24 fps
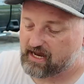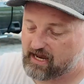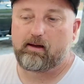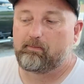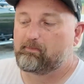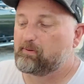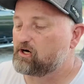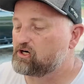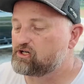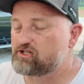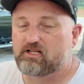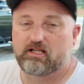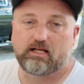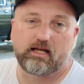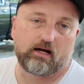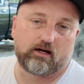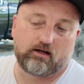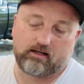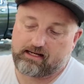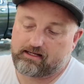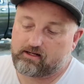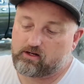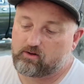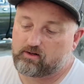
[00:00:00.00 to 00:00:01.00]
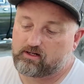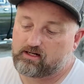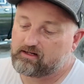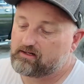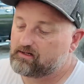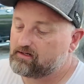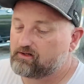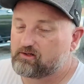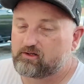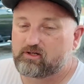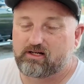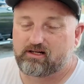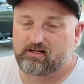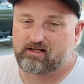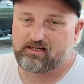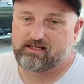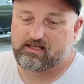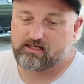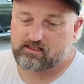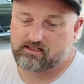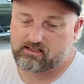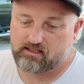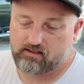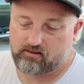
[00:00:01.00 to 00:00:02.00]
I don't like going into a ton of
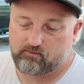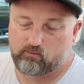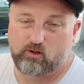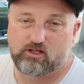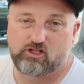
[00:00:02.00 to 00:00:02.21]
detail of